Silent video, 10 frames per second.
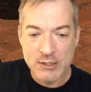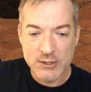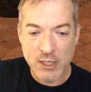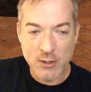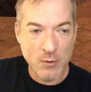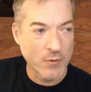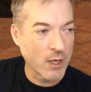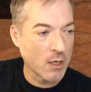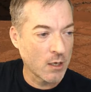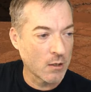So
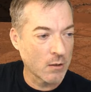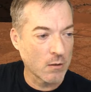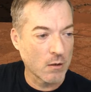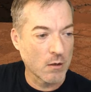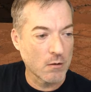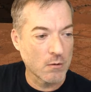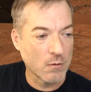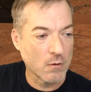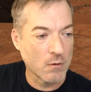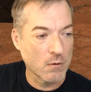the
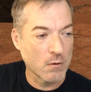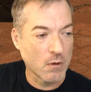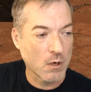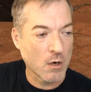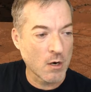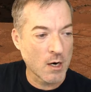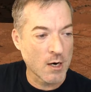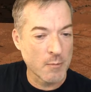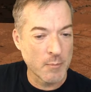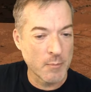
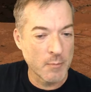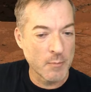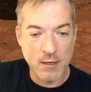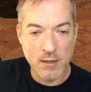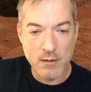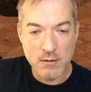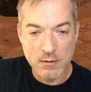arm here,